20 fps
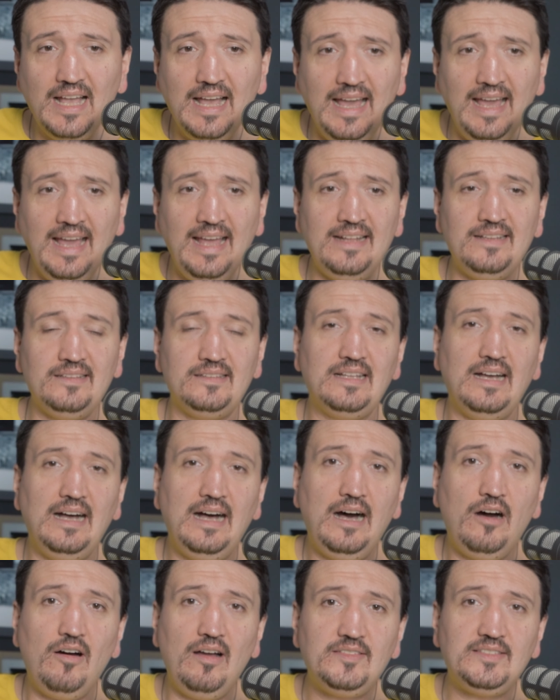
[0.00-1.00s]
And
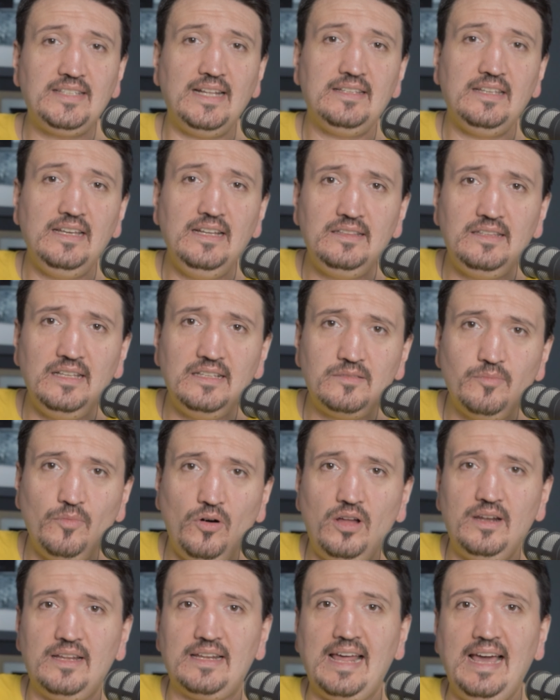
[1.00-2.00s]
how I said, it is
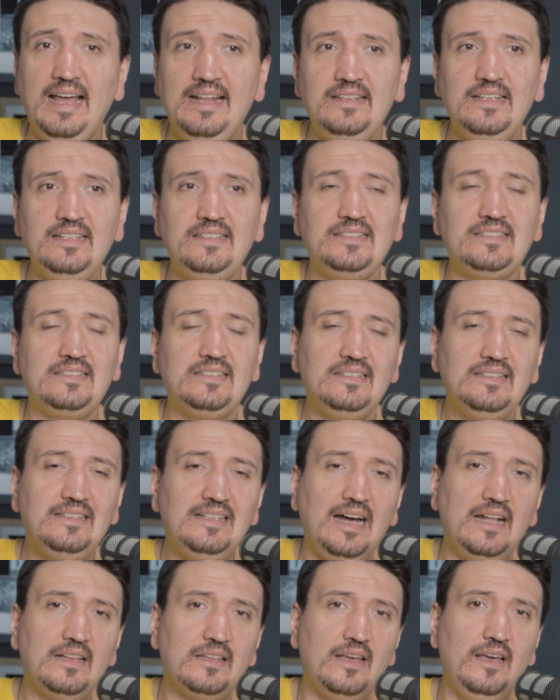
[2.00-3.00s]
smaller and it's
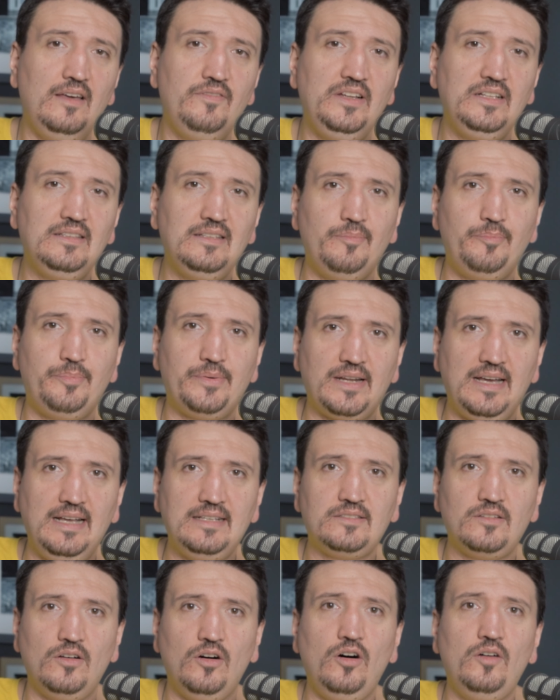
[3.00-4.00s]
not having the
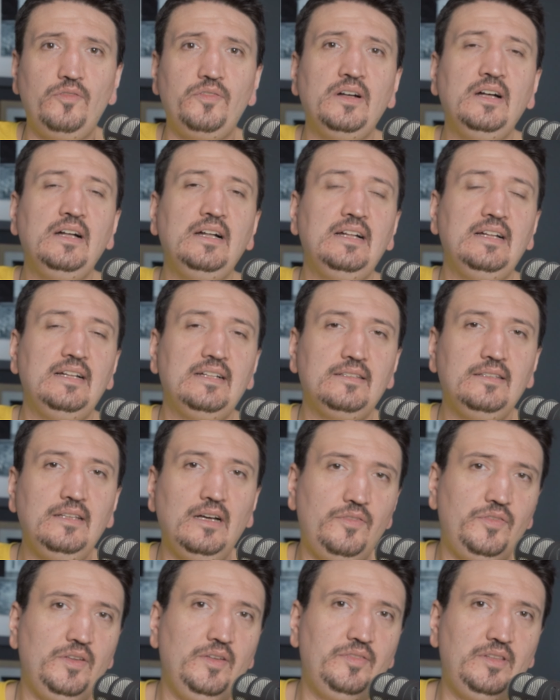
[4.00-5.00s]
price of
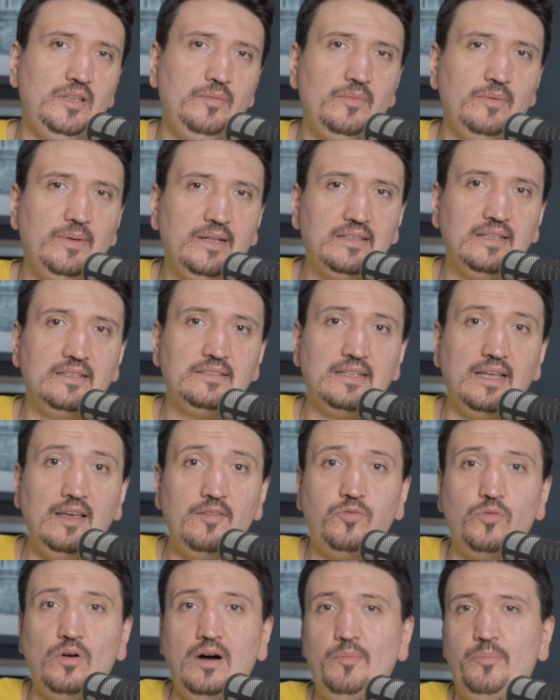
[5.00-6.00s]
the 50mm
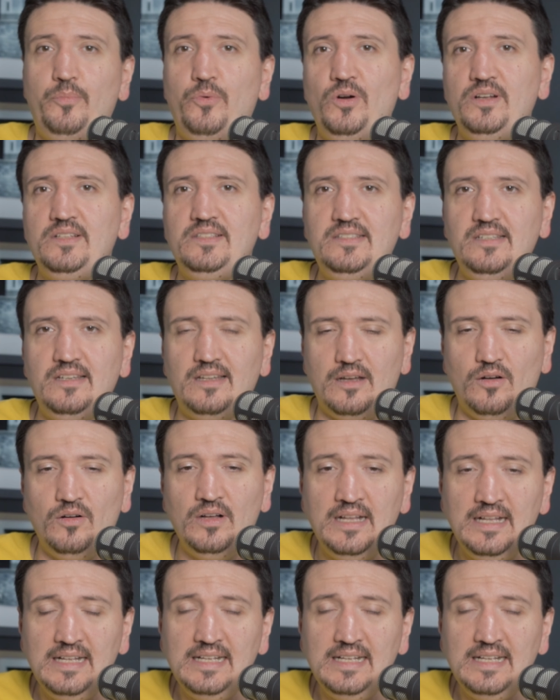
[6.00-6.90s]
f1.0.